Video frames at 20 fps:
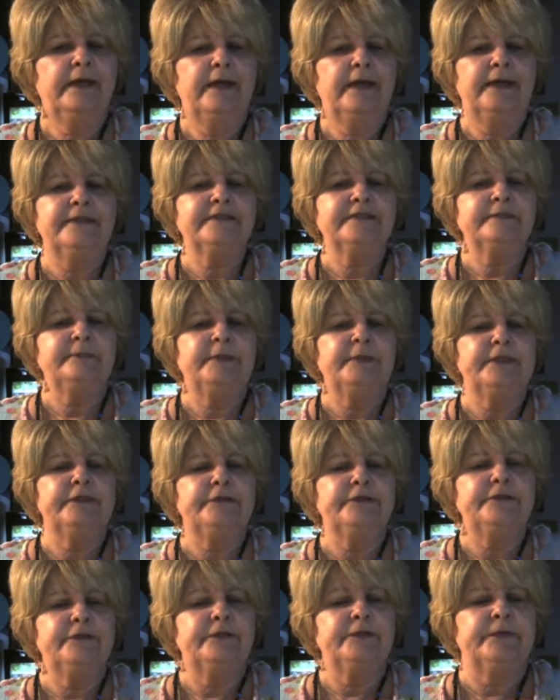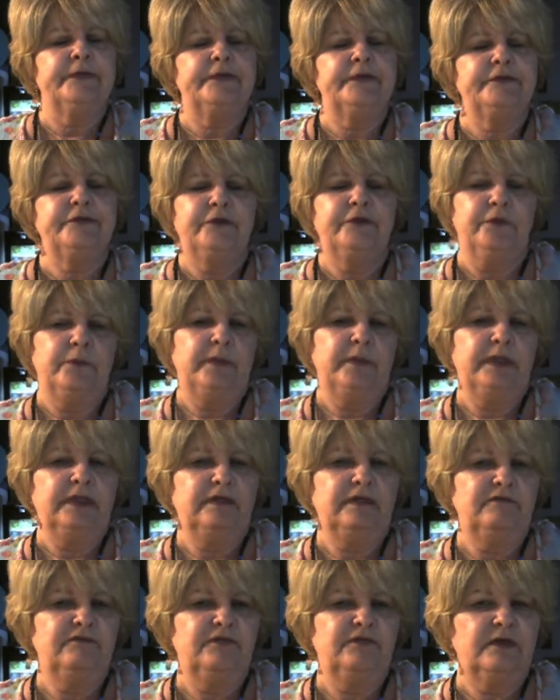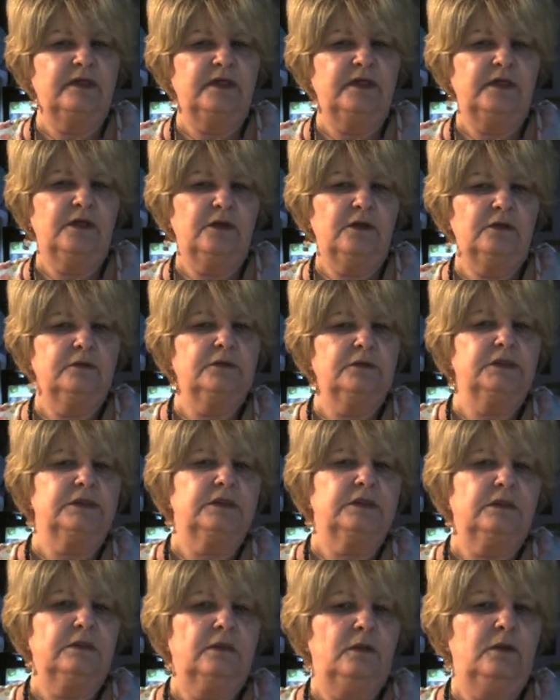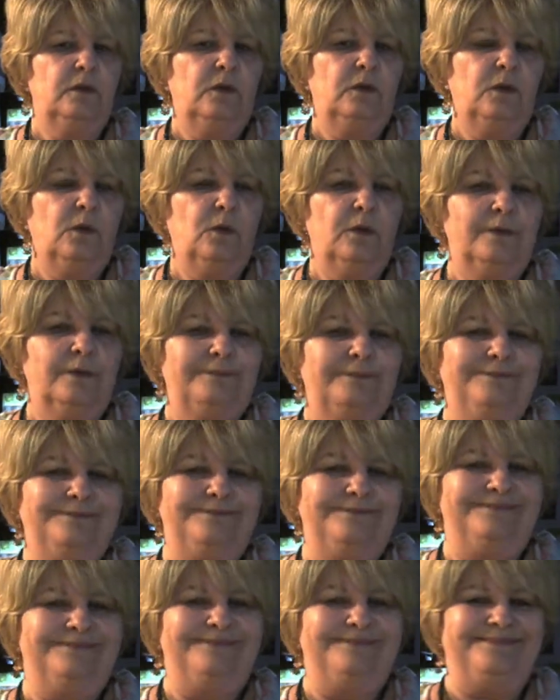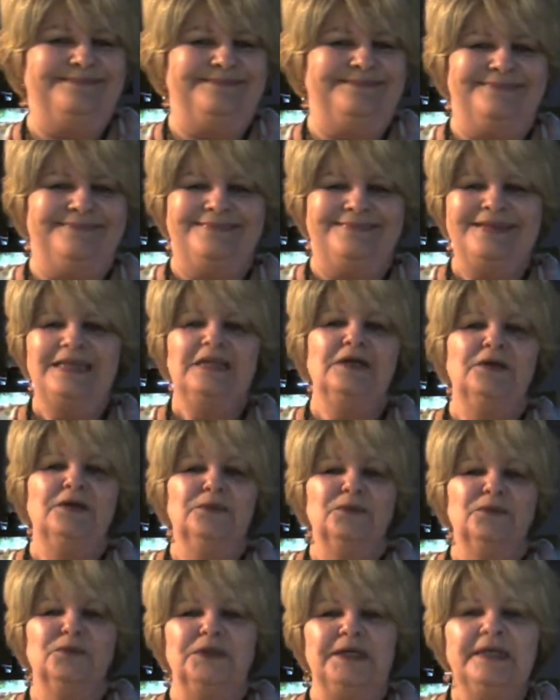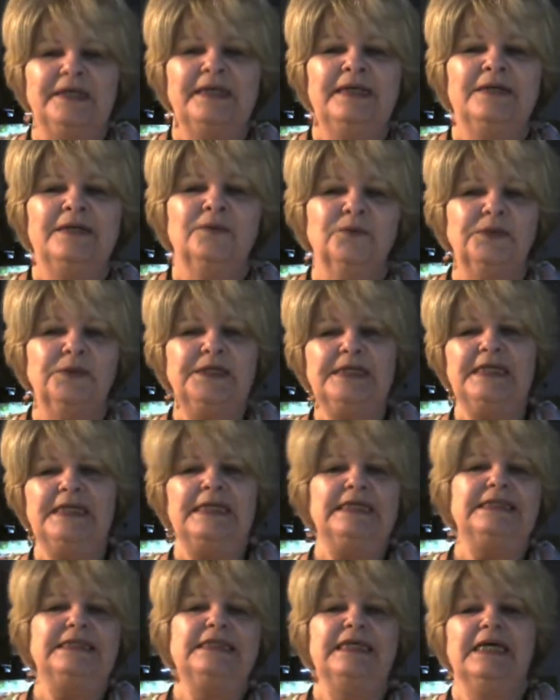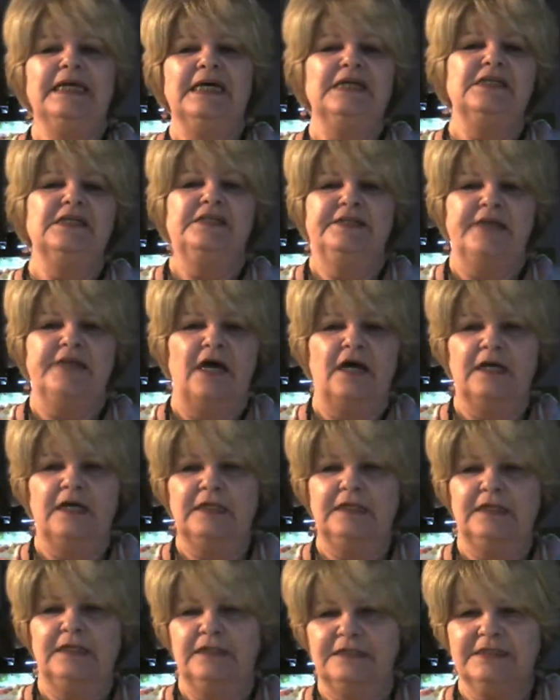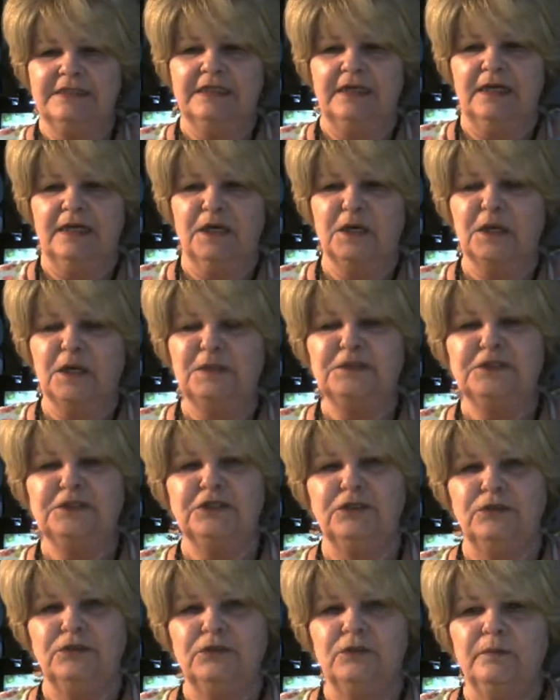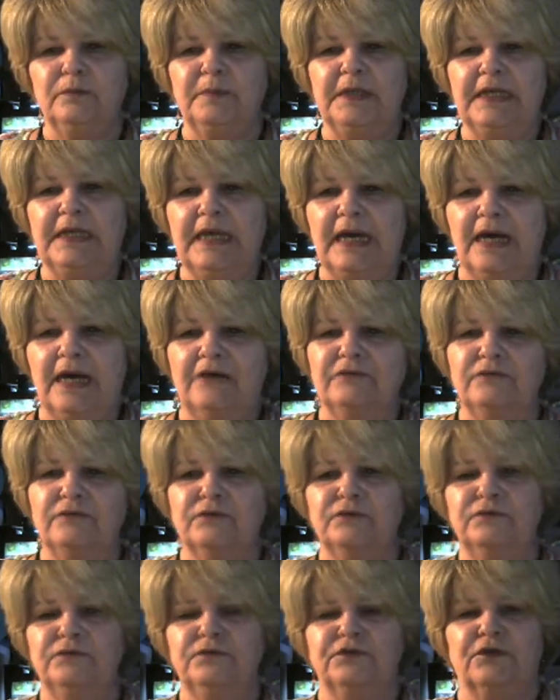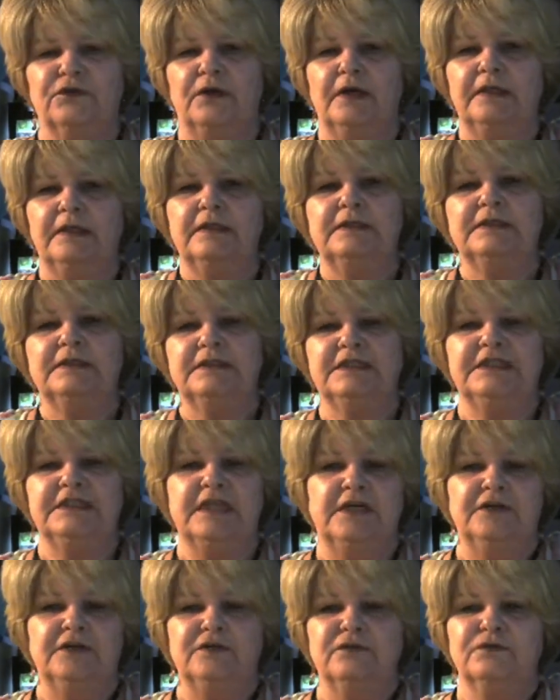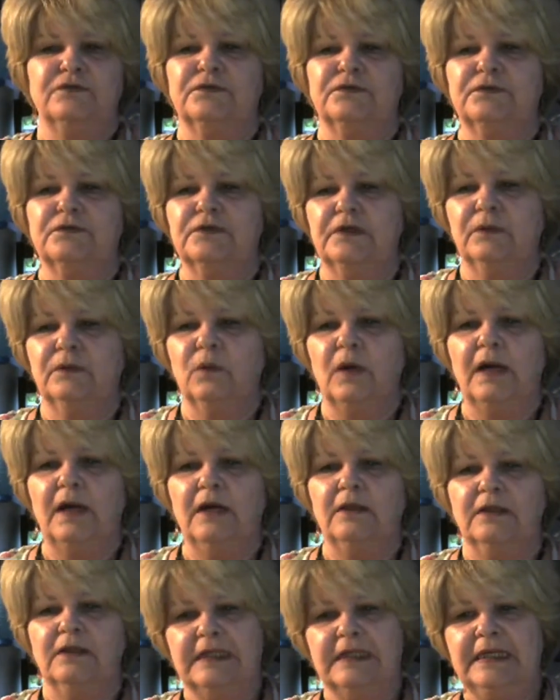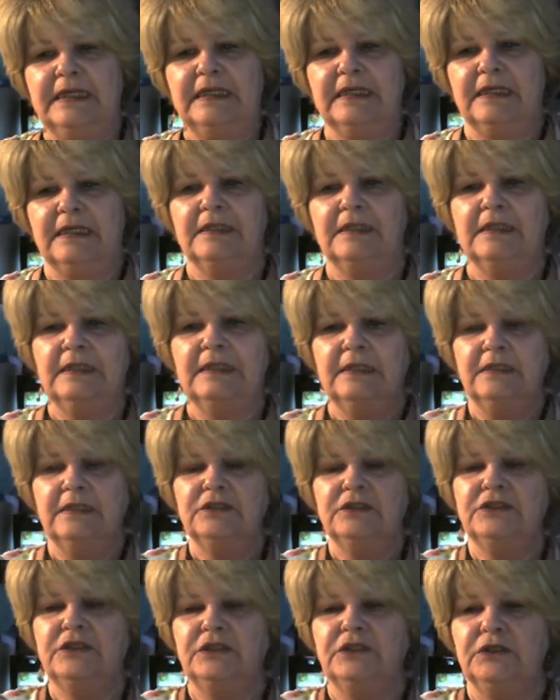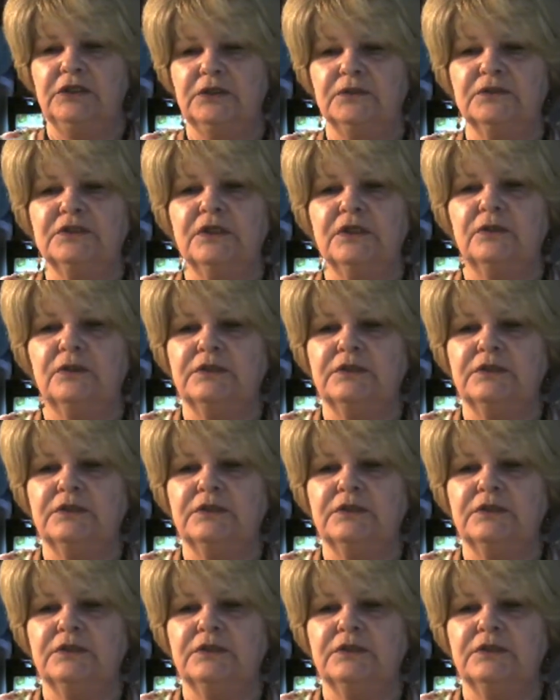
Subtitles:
hasn't been doing too many videos, so we need to get Tanya to be out in front and center for a while again, too. So